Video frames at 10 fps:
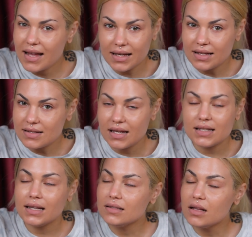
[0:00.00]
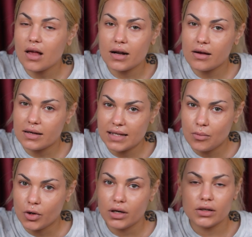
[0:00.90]
that easy. It takes a lot of
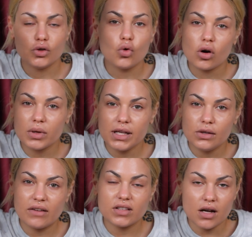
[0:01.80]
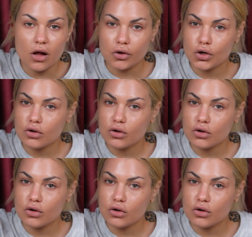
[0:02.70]
goddamn work. Normally you have to color